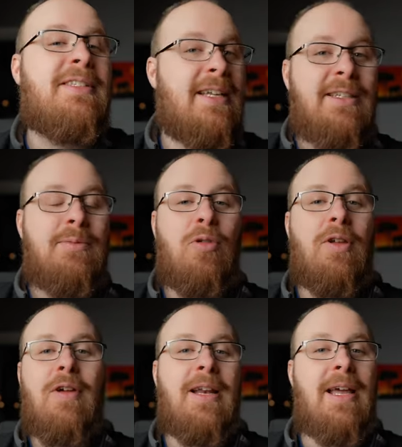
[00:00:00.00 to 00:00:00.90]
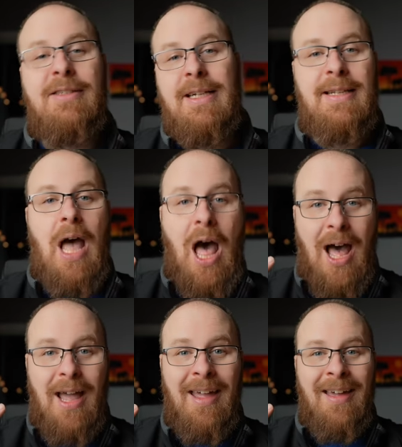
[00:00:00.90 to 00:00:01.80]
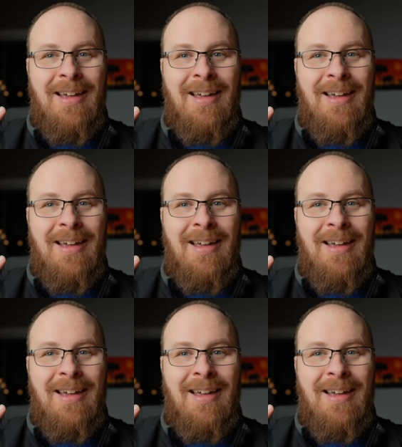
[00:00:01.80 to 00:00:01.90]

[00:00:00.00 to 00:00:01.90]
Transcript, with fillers: skin smoothing right now set to high